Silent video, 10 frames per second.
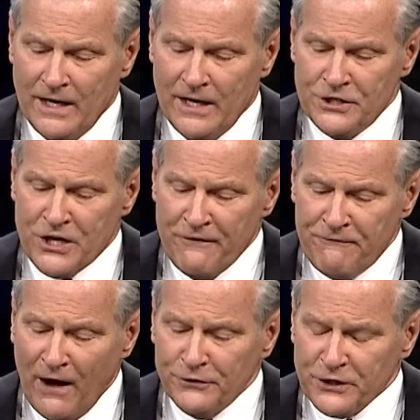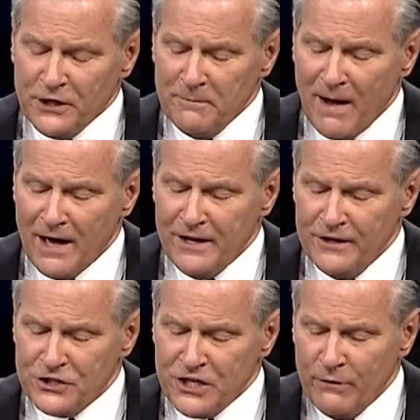She felt in her body
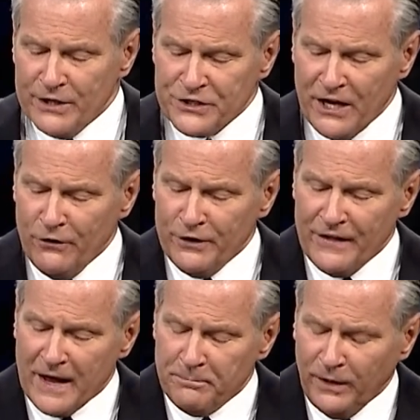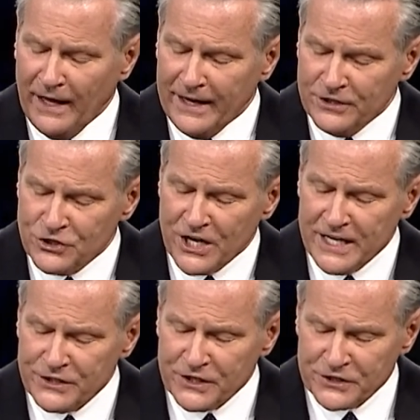that she was healed of that plague, and
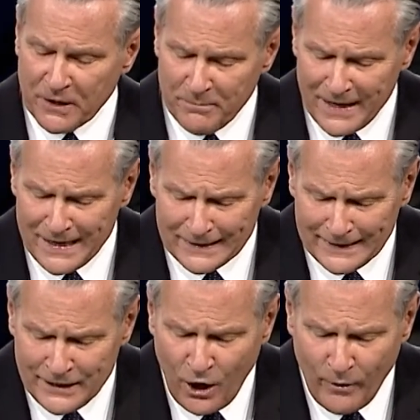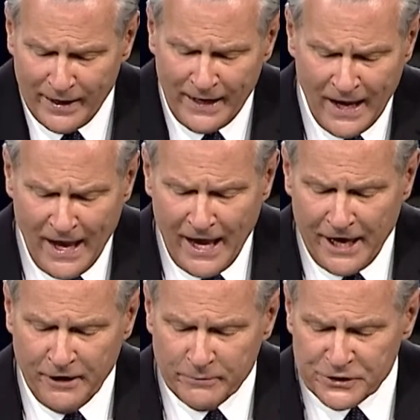Jesus, immediately knowing
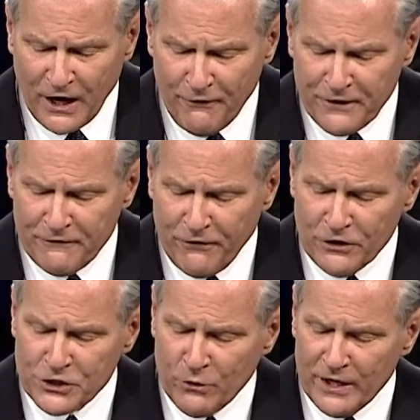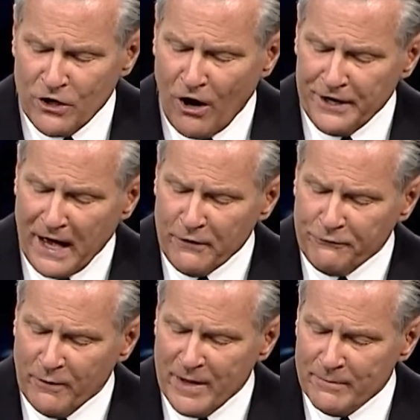in himself that virtue had gone out
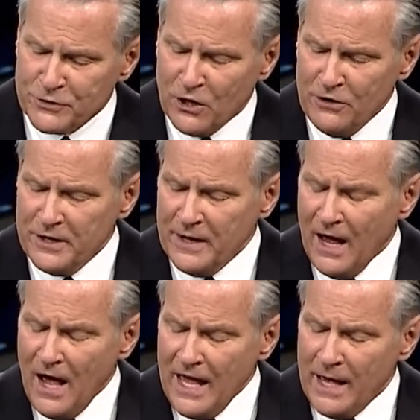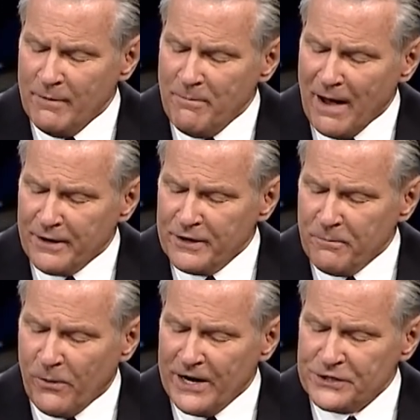from him, turned to him about in the
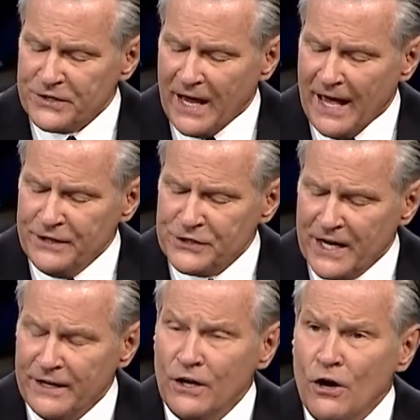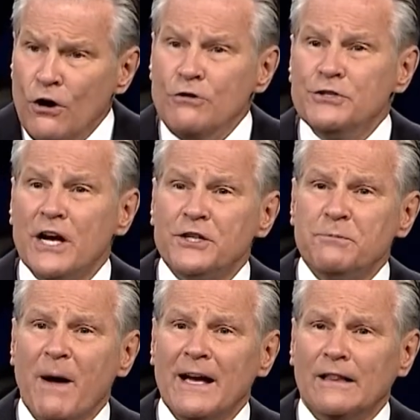press and said, who
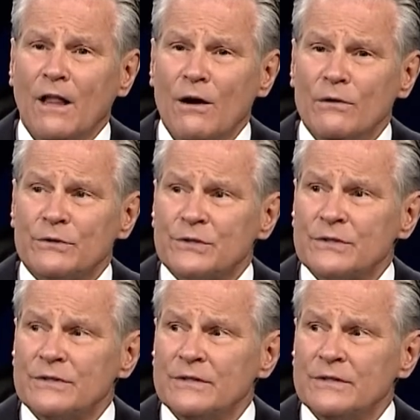touched my clothes?